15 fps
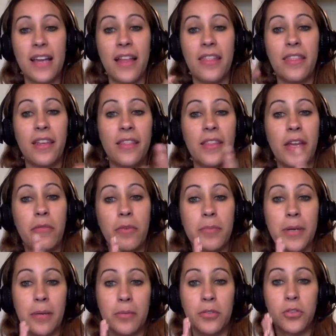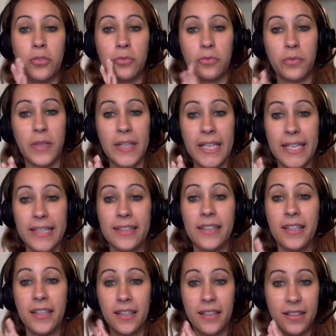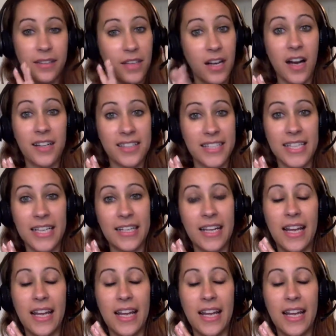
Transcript: and then they will be able to read the content.